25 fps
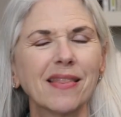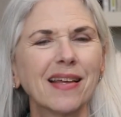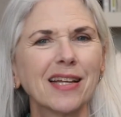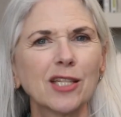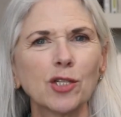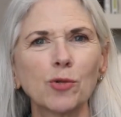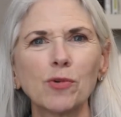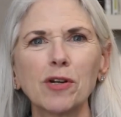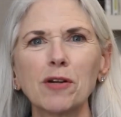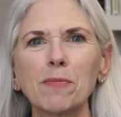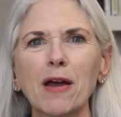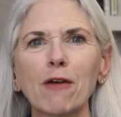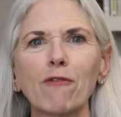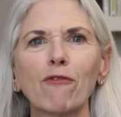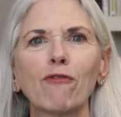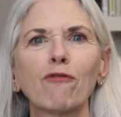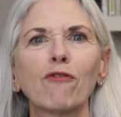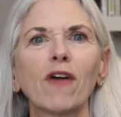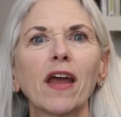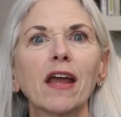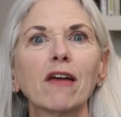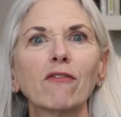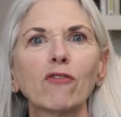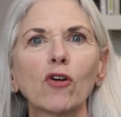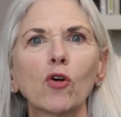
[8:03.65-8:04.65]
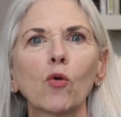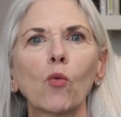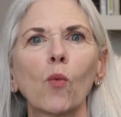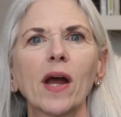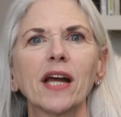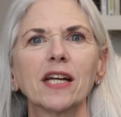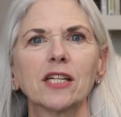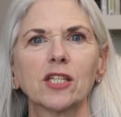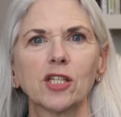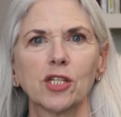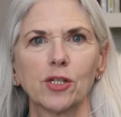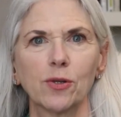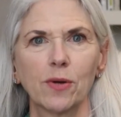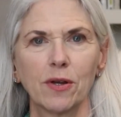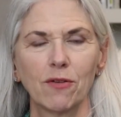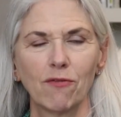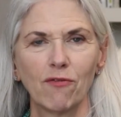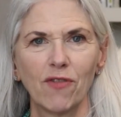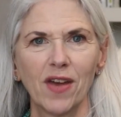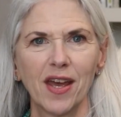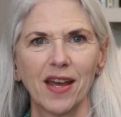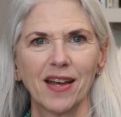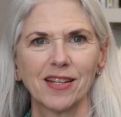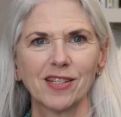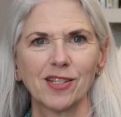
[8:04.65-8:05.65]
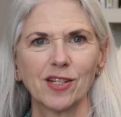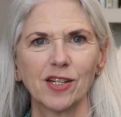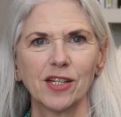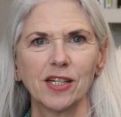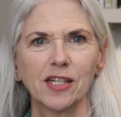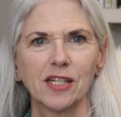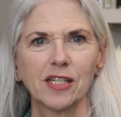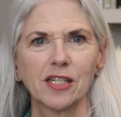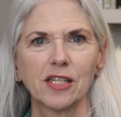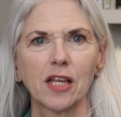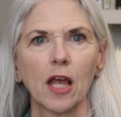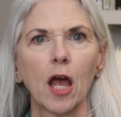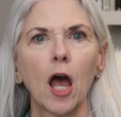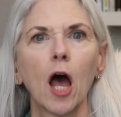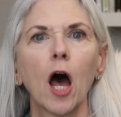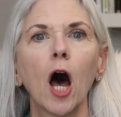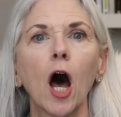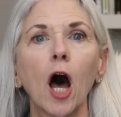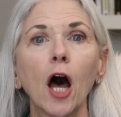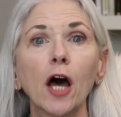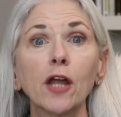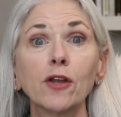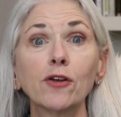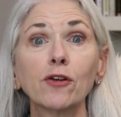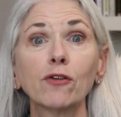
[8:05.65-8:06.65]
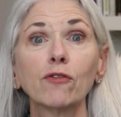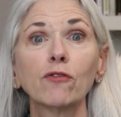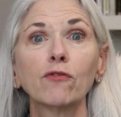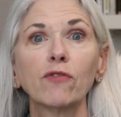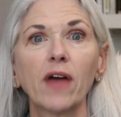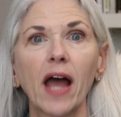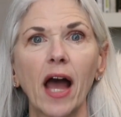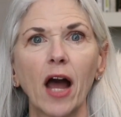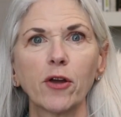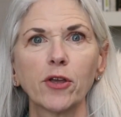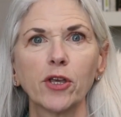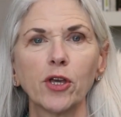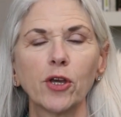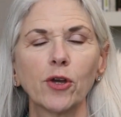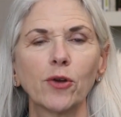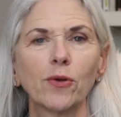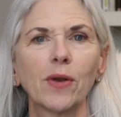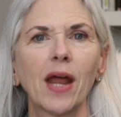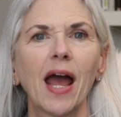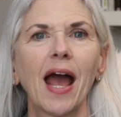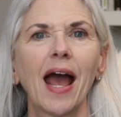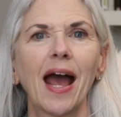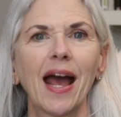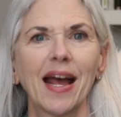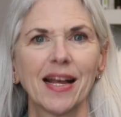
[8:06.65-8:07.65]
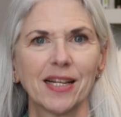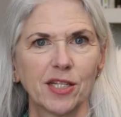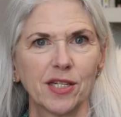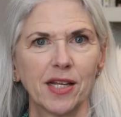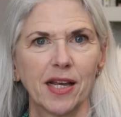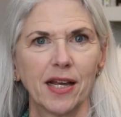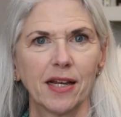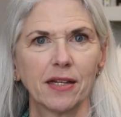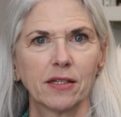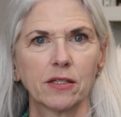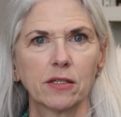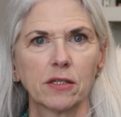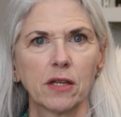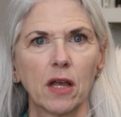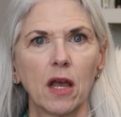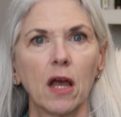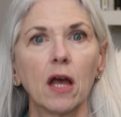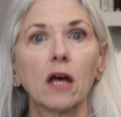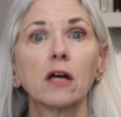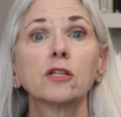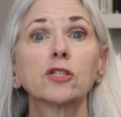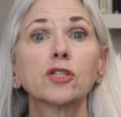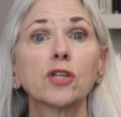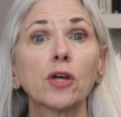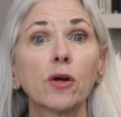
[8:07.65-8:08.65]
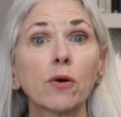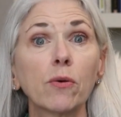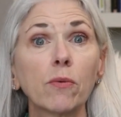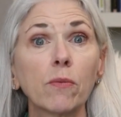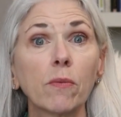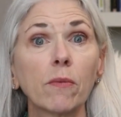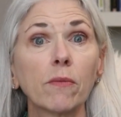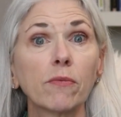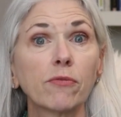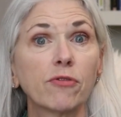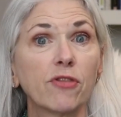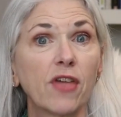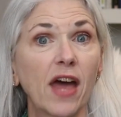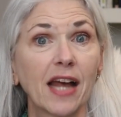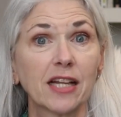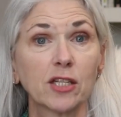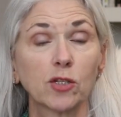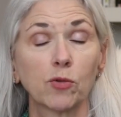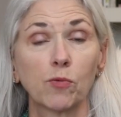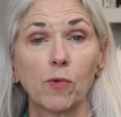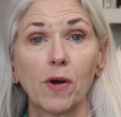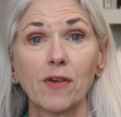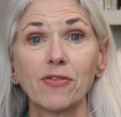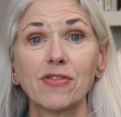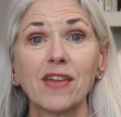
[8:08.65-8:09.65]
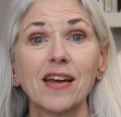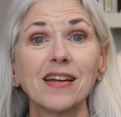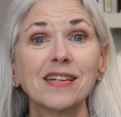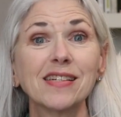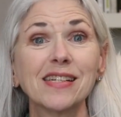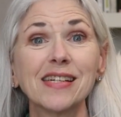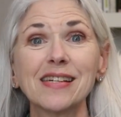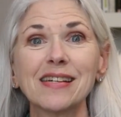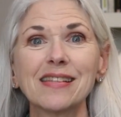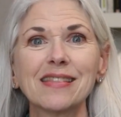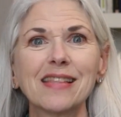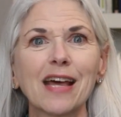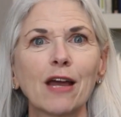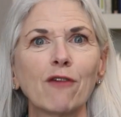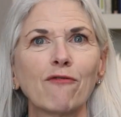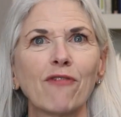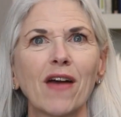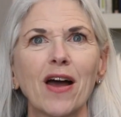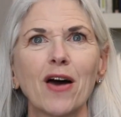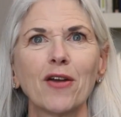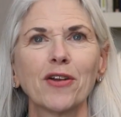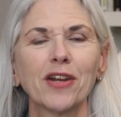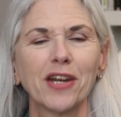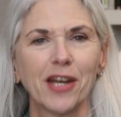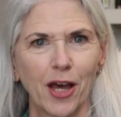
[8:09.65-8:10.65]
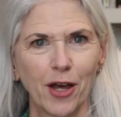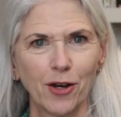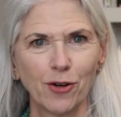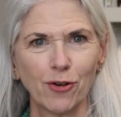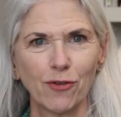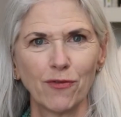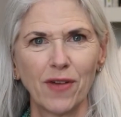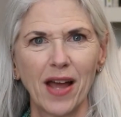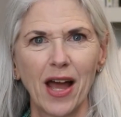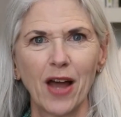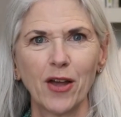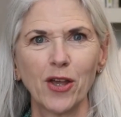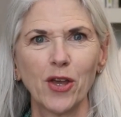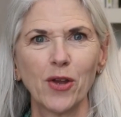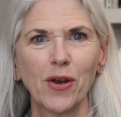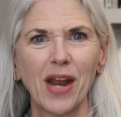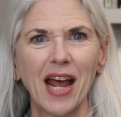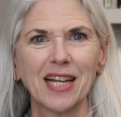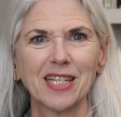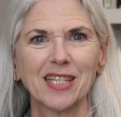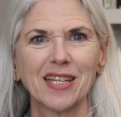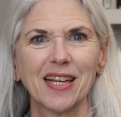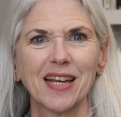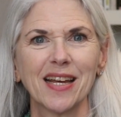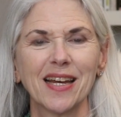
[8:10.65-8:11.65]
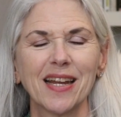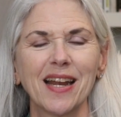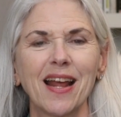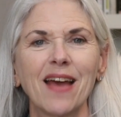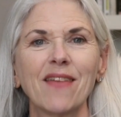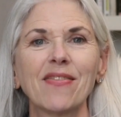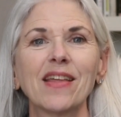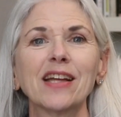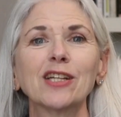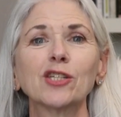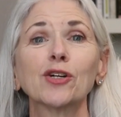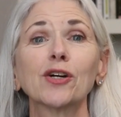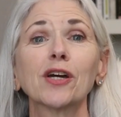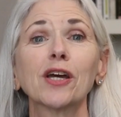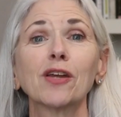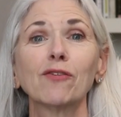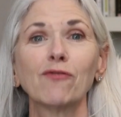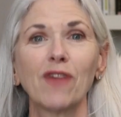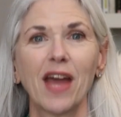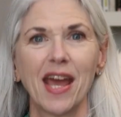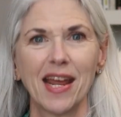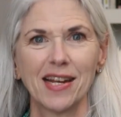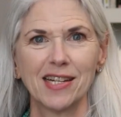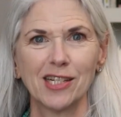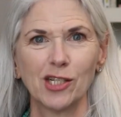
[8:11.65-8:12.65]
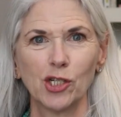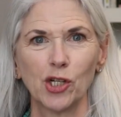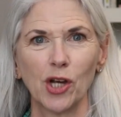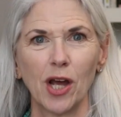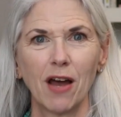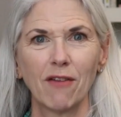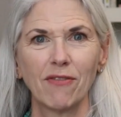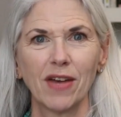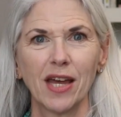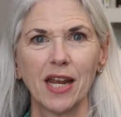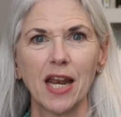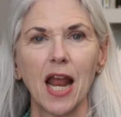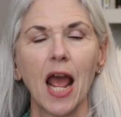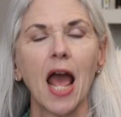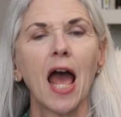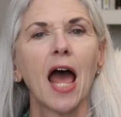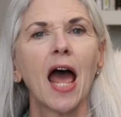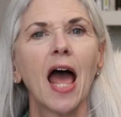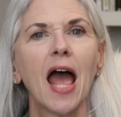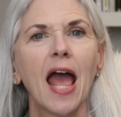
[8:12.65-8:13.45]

And that's one of my favorite ways to invest is undervalued assets. So that's what they did. They found an undervalued asset and they took advantage of it.